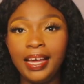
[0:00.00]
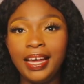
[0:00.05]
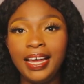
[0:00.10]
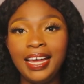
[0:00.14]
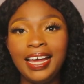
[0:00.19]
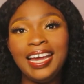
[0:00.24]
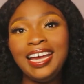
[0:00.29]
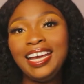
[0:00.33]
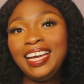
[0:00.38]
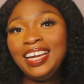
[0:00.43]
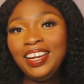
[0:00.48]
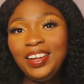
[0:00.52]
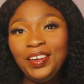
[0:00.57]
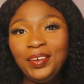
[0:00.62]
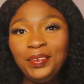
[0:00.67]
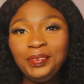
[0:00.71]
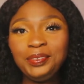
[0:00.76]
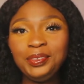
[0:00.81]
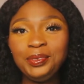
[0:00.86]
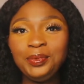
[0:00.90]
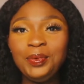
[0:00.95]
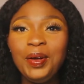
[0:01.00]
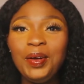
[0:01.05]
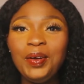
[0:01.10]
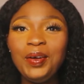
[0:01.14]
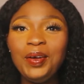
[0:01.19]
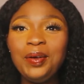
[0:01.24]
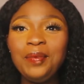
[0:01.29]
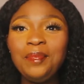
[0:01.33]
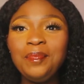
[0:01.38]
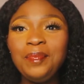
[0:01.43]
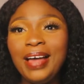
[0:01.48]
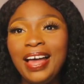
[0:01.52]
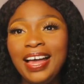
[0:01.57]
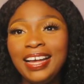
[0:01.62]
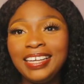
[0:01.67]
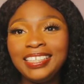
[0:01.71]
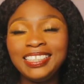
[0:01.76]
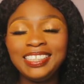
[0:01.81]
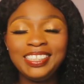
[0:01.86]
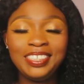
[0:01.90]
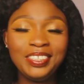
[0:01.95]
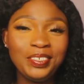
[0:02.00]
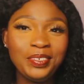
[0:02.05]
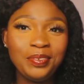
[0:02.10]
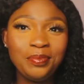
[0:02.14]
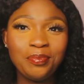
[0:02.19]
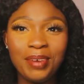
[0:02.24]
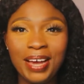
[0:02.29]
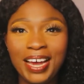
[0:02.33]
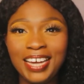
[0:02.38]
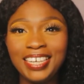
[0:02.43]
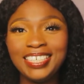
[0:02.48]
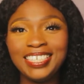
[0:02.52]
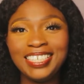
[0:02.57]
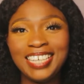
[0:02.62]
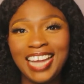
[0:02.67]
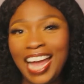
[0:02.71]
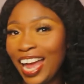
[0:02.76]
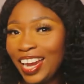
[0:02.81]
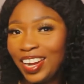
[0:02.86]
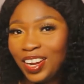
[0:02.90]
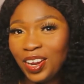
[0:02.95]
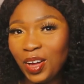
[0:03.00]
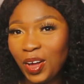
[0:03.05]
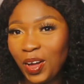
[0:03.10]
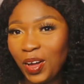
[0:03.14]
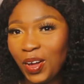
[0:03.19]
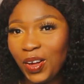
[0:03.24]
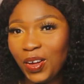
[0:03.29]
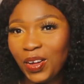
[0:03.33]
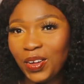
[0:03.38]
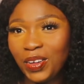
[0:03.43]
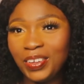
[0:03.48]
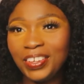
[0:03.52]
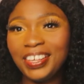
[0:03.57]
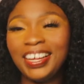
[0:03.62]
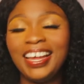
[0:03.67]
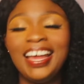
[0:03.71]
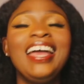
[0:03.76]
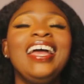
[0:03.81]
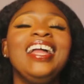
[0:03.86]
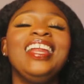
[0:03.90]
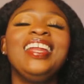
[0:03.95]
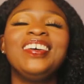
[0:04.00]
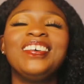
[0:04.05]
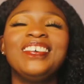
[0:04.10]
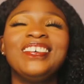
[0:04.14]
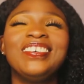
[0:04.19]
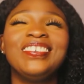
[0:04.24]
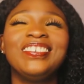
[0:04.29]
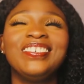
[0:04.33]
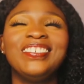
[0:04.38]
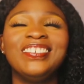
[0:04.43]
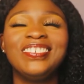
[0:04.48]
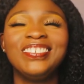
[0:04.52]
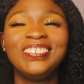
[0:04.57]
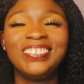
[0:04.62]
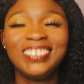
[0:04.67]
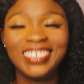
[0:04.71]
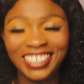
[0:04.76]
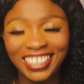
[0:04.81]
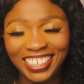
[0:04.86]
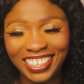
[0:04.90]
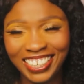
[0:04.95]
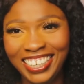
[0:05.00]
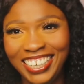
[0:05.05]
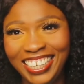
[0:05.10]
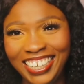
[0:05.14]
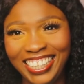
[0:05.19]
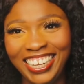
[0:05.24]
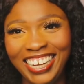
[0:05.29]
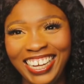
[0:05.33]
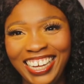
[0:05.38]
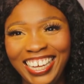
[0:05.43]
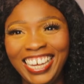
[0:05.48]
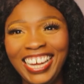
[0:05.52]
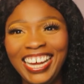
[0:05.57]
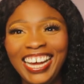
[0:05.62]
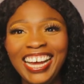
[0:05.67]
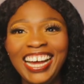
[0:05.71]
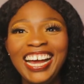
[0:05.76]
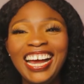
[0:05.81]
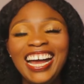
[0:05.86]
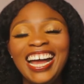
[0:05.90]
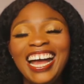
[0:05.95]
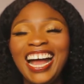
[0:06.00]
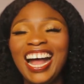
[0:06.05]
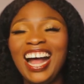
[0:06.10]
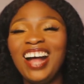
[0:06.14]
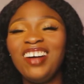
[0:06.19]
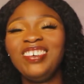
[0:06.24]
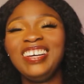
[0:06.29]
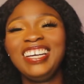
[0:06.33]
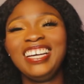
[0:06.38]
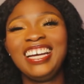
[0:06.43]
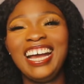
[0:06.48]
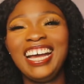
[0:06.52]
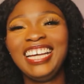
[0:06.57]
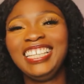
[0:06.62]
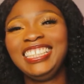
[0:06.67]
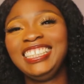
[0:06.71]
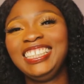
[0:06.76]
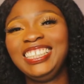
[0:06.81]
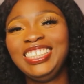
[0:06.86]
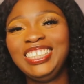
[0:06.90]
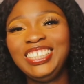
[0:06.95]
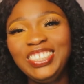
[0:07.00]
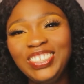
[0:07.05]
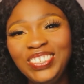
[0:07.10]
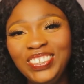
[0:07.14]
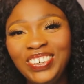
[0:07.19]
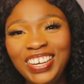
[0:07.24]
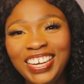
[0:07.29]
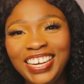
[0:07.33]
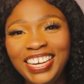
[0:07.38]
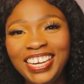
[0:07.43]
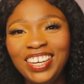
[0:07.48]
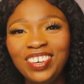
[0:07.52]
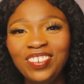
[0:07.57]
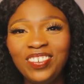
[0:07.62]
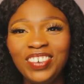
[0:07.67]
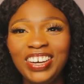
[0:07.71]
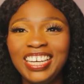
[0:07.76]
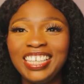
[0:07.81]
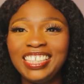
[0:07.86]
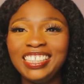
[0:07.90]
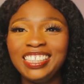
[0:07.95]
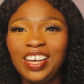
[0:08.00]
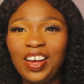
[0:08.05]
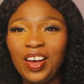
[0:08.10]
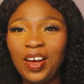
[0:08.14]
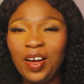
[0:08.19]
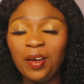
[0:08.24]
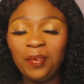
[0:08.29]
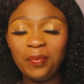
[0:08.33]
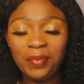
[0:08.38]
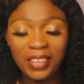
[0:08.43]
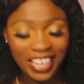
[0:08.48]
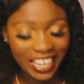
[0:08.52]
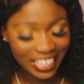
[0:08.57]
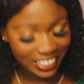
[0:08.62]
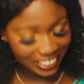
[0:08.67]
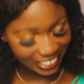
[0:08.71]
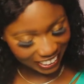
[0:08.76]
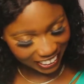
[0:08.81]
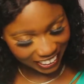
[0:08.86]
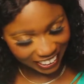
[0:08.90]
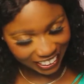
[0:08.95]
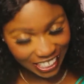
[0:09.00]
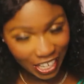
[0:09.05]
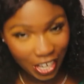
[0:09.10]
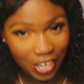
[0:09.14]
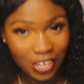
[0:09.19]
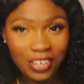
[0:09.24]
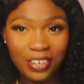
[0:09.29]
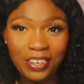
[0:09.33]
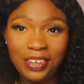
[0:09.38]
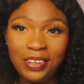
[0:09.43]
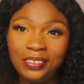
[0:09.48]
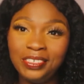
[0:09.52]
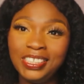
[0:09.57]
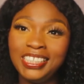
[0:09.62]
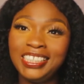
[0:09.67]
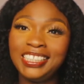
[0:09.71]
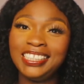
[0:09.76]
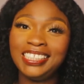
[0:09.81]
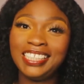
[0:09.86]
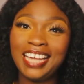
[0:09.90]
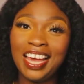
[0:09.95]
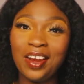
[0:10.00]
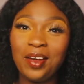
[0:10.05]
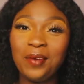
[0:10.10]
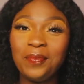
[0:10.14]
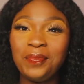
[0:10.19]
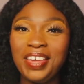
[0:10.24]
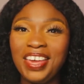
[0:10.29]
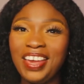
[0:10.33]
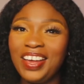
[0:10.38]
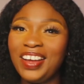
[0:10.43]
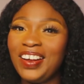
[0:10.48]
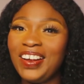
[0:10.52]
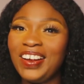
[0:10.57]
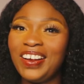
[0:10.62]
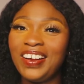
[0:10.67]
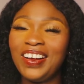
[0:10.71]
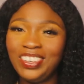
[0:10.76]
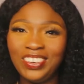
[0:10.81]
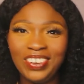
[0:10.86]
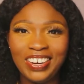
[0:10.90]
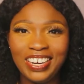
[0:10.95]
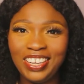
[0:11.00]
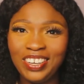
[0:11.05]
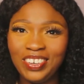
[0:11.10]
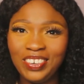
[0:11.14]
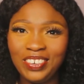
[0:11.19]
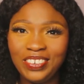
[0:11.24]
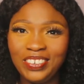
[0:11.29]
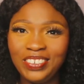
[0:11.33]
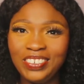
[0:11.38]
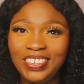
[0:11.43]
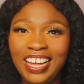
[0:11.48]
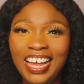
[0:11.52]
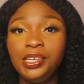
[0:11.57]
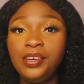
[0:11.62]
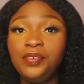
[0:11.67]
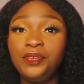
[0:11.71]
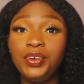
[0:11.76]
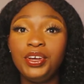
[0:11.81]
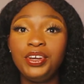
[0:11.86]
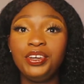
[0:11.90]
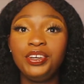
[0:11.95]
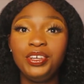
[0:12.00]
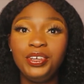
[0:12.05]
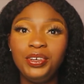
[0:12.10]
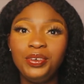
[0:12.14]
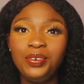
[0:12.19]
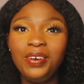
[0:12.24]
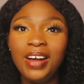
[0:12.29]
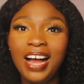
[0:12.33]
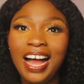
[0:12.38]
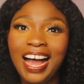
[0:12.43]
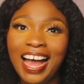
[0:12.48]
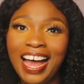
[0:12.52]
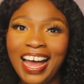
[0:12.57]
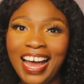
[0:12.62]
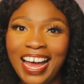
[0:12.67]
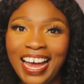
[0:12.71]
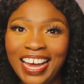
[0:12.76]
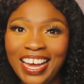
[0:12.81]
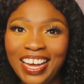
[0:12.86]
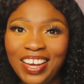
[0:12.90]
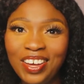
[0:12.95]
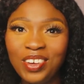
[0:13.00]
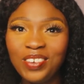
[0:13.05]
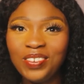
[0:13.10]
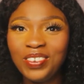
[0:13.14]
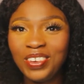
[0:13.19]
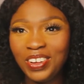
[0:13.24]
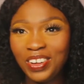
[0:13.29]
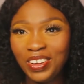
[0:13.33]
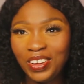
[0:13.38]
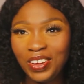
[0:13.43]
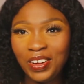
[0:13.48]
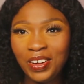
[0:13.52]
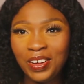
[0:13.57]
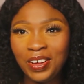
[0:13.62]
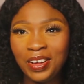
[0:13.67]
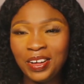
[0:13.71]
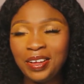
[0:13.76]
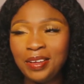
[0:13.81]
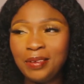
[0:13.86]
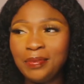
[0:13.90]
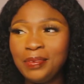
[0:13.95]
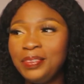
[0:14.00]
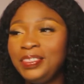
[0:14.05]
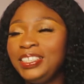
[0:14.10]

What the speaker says: Hey loves, welcome back to my channel. Hello. How are you guys doing? What is up? Yes, a new setup here, you already know. So if you're new, hi, welcome.